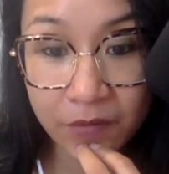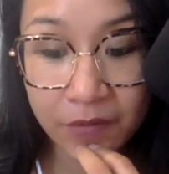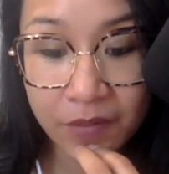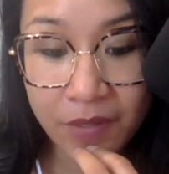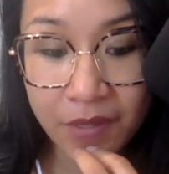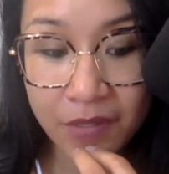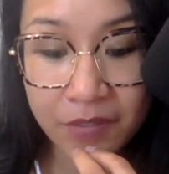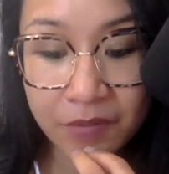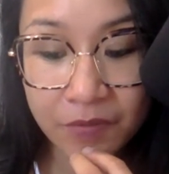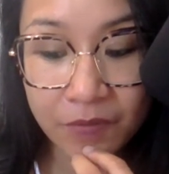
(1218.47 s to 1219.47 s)
And
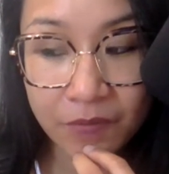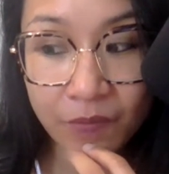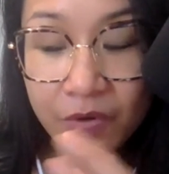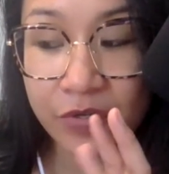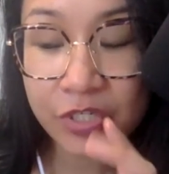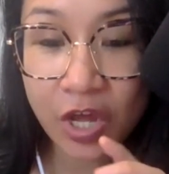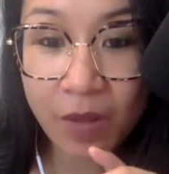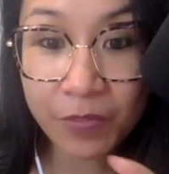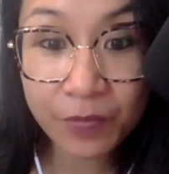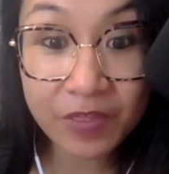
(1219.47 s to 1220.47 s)
what are the top
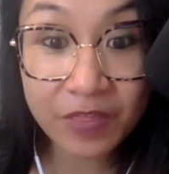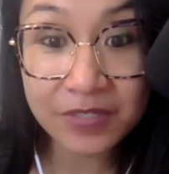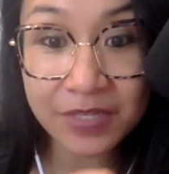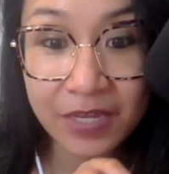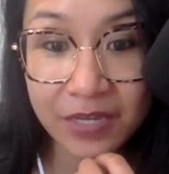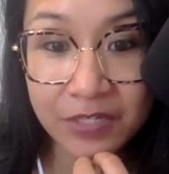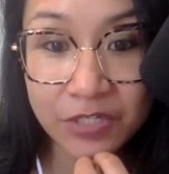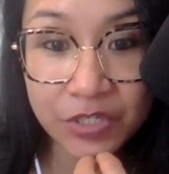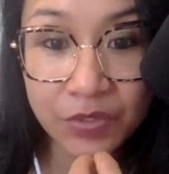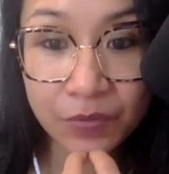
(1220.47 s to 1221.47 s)
3 things I can
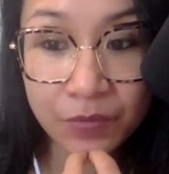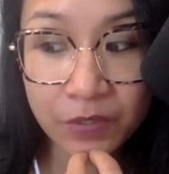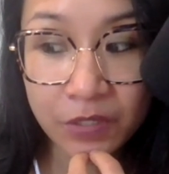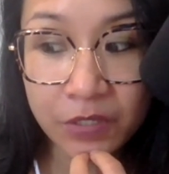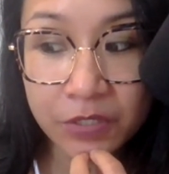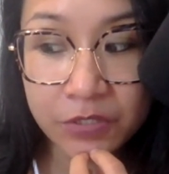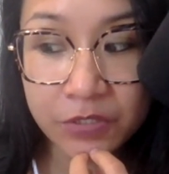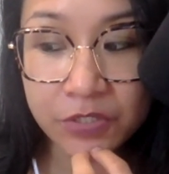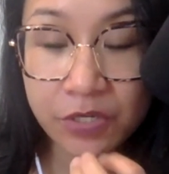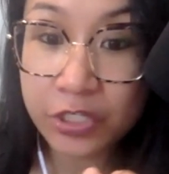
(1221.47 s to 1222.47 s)
do
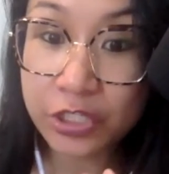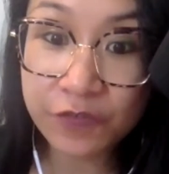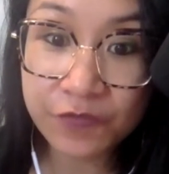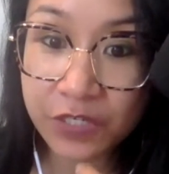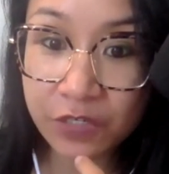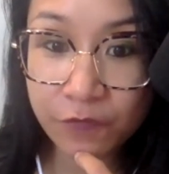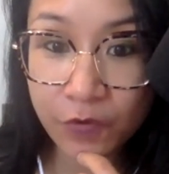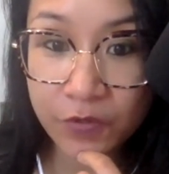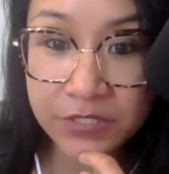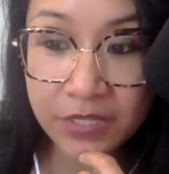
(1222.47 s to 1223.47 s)
to start shifting and
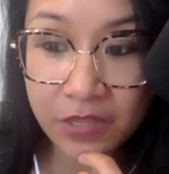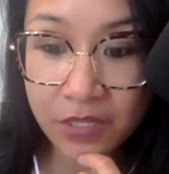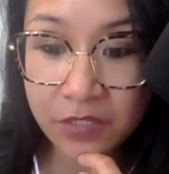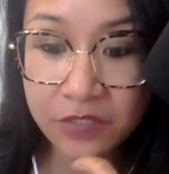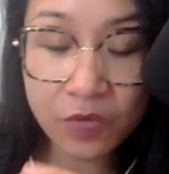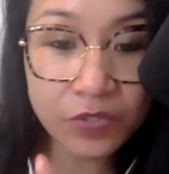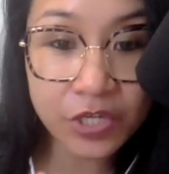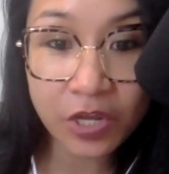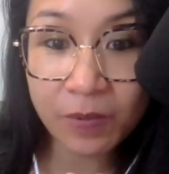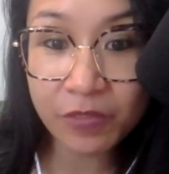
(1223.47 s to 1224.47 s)
focusing things? So we'll
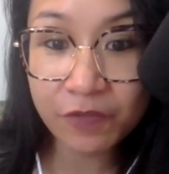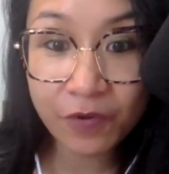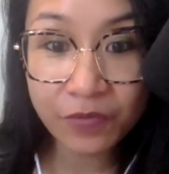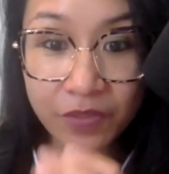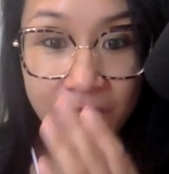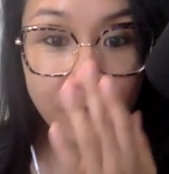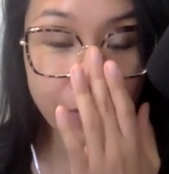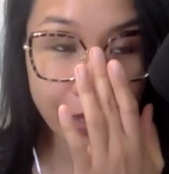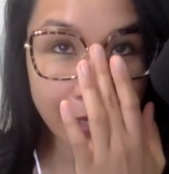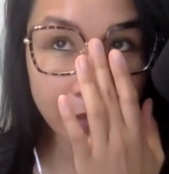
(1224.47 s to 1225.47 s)
talk about the phone thing.
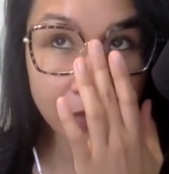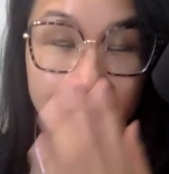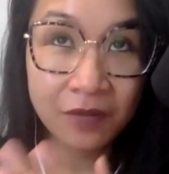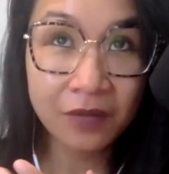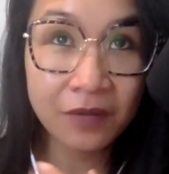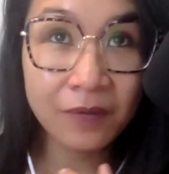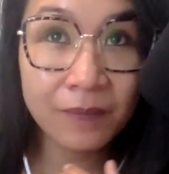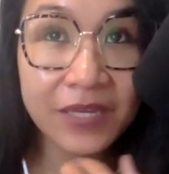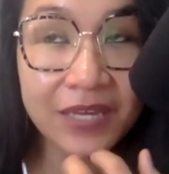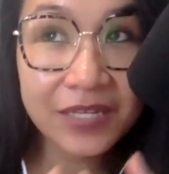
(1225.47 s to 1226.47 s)
Okay.
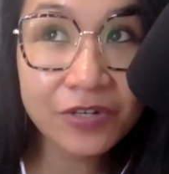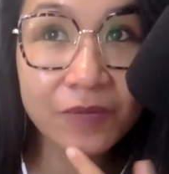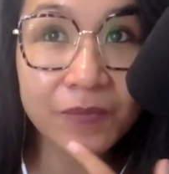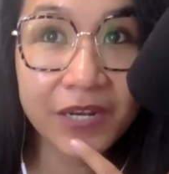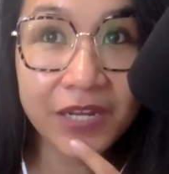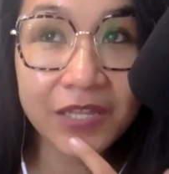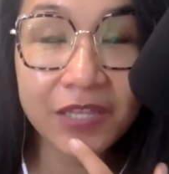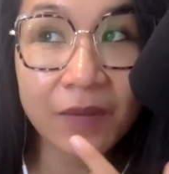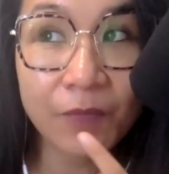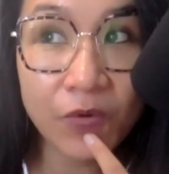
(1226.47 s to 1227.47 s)
My kids are complaining
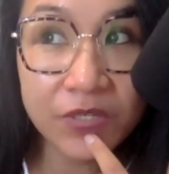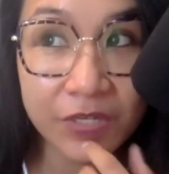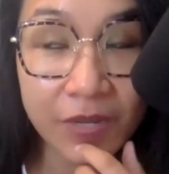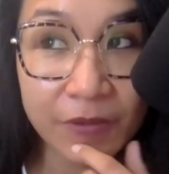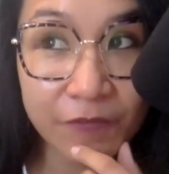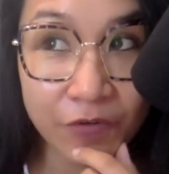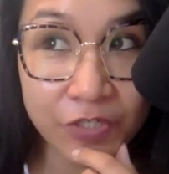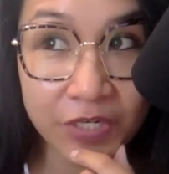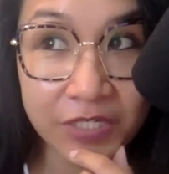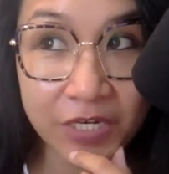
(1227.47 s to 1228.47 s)
that I'm always looking at my phone
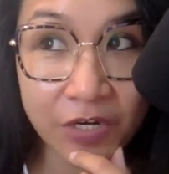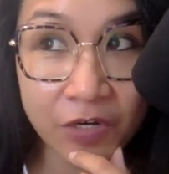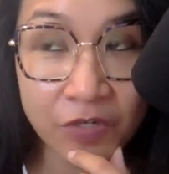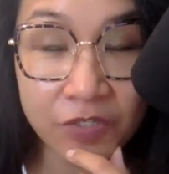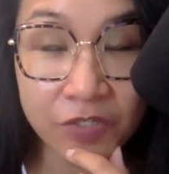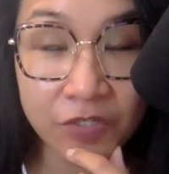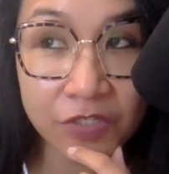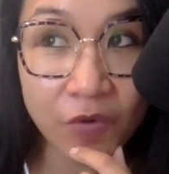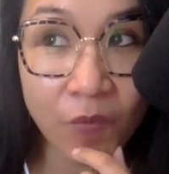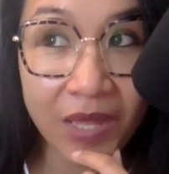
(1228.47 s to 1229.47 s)
during dinner. So
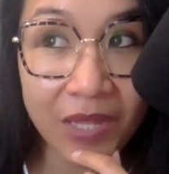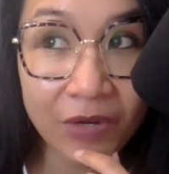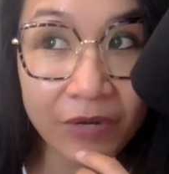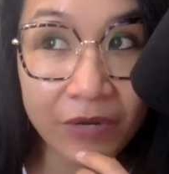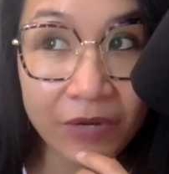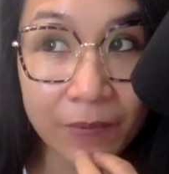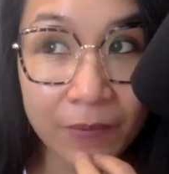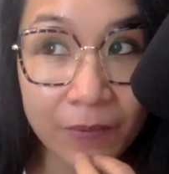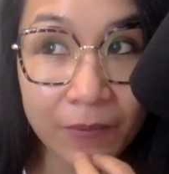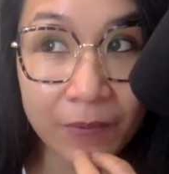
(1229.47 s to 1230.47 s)
why don't I practice
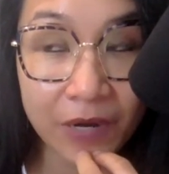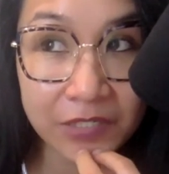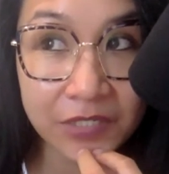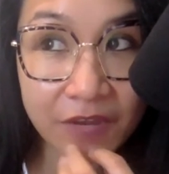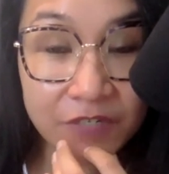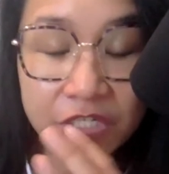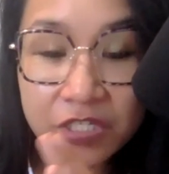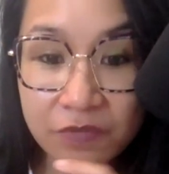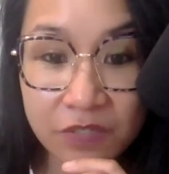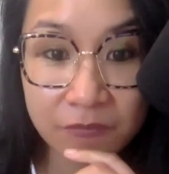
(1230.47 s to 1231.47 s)
every day just for this
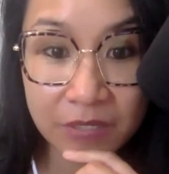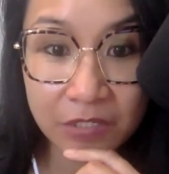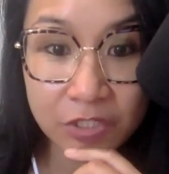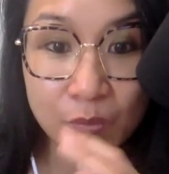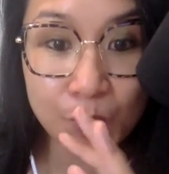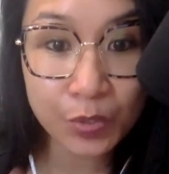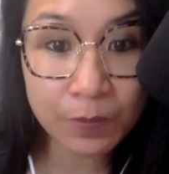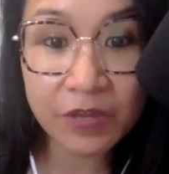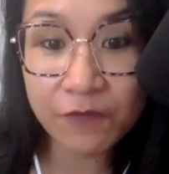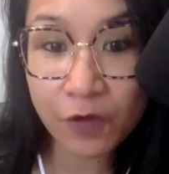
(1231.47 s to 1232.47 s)
week to put my
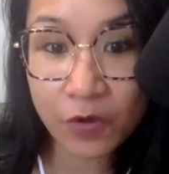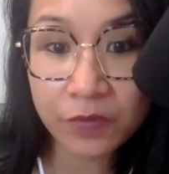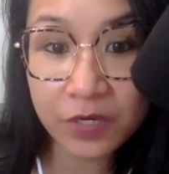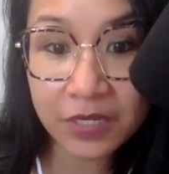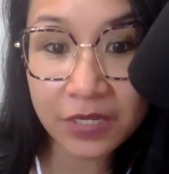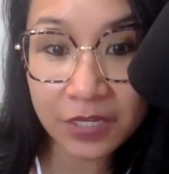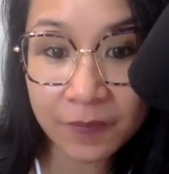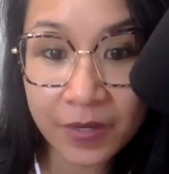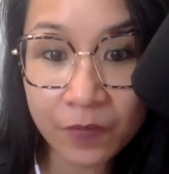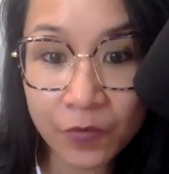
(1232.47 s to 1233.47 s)
phone in
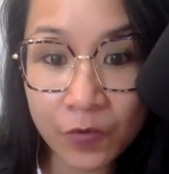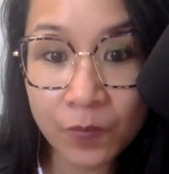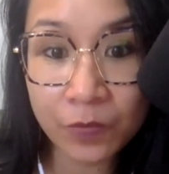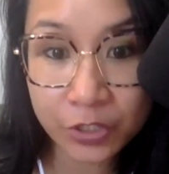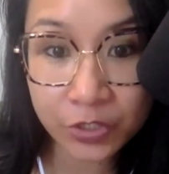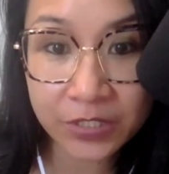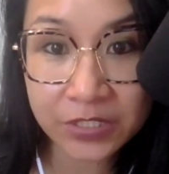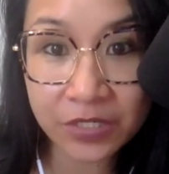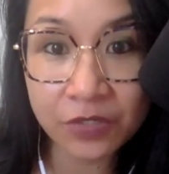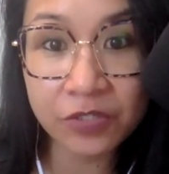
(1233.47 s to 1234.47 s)
my room during
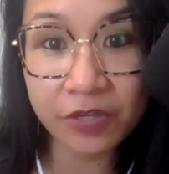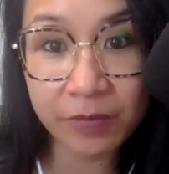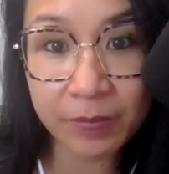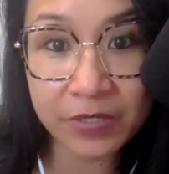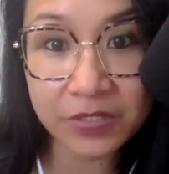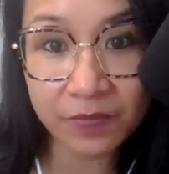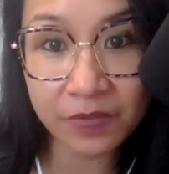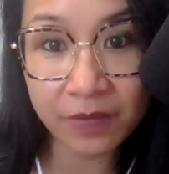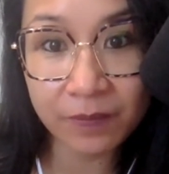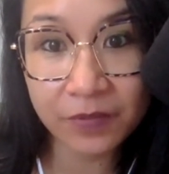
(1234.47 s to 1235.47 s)
dinner so I could be present with
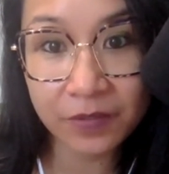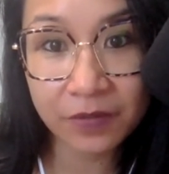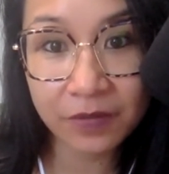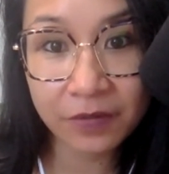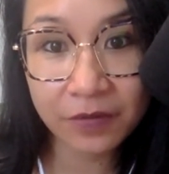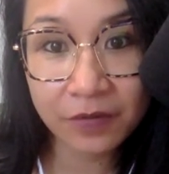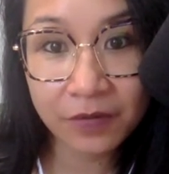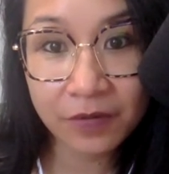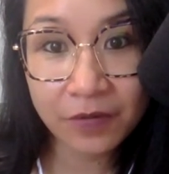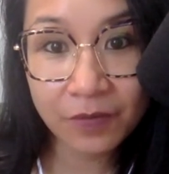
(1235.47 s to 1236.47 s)
them?
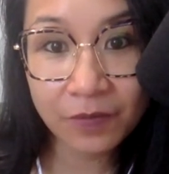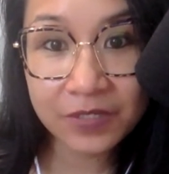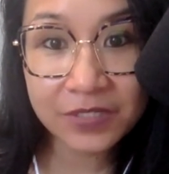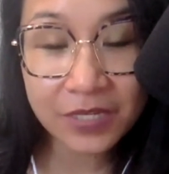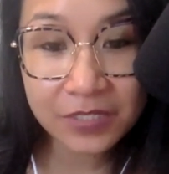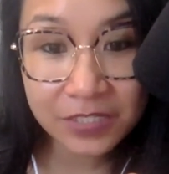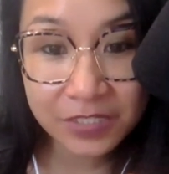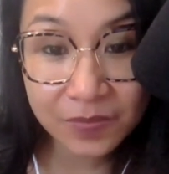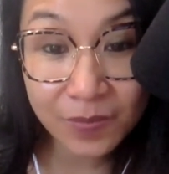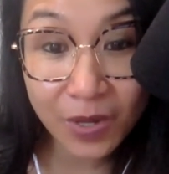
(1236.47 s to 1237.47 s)
What is like a
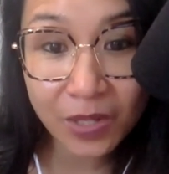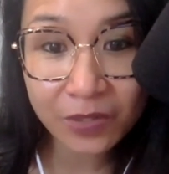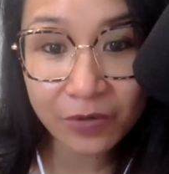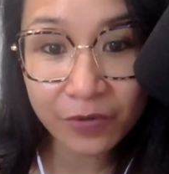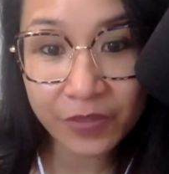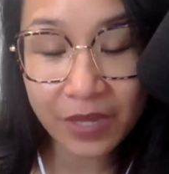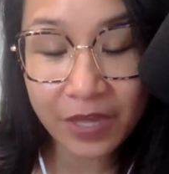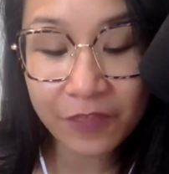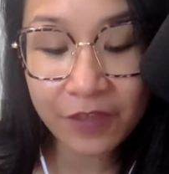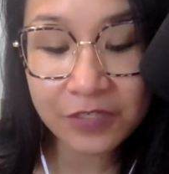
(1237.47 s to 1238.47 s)
small little thing?
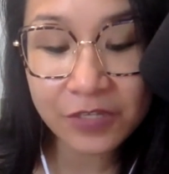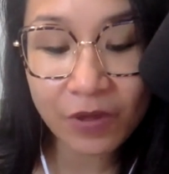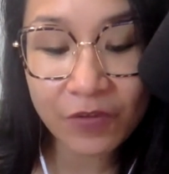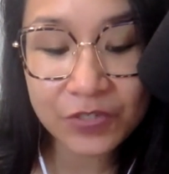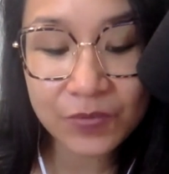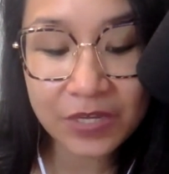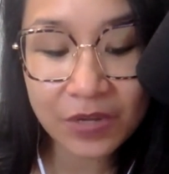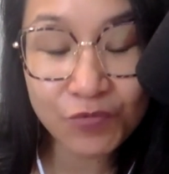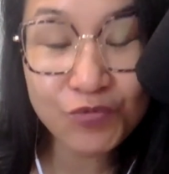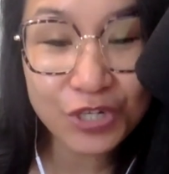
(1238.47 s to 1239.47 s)
I think so often we
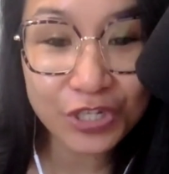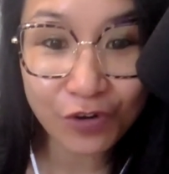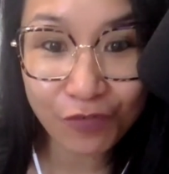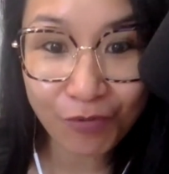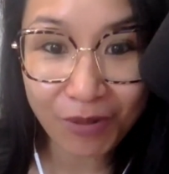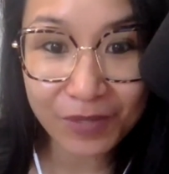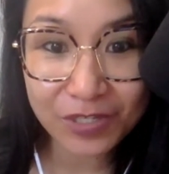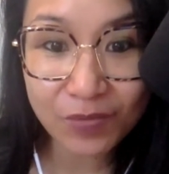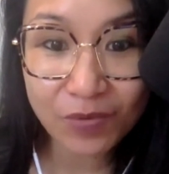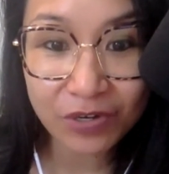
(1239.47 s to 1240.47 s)
get really overwhelmed
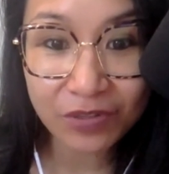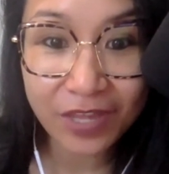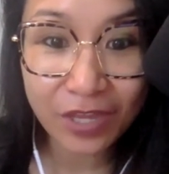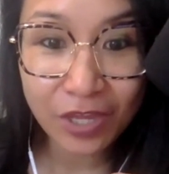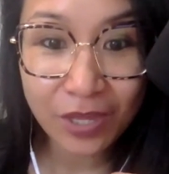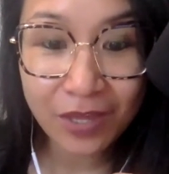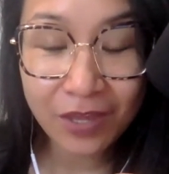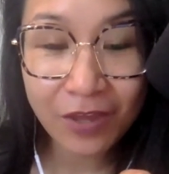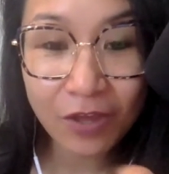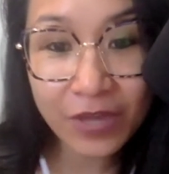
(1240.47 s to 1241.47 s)
because we want to like,
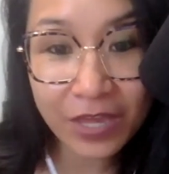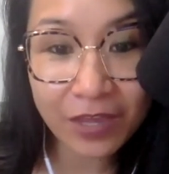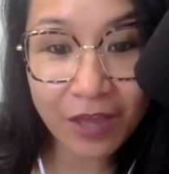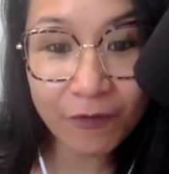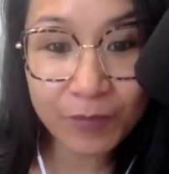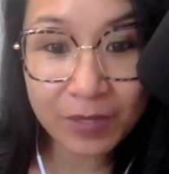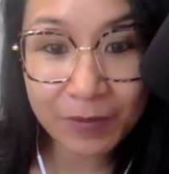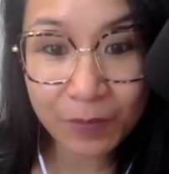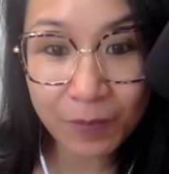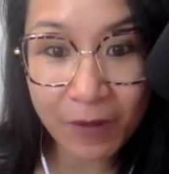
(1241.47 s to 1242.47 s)
okay, I want to be a
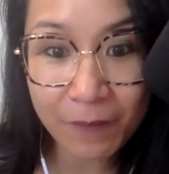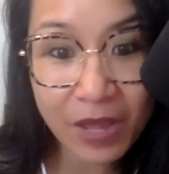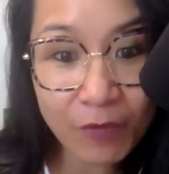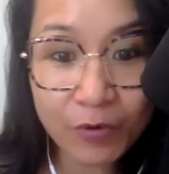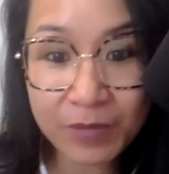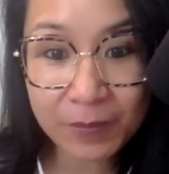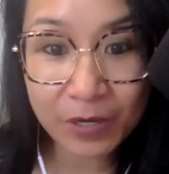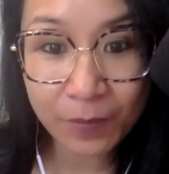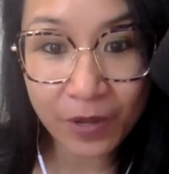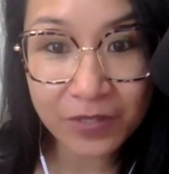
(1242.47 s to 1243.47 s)
better mom. I want to be a
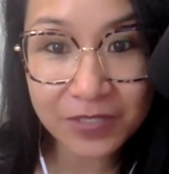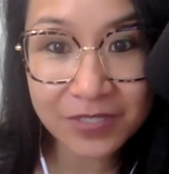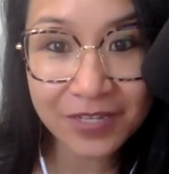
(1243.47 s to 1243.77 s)
better boss.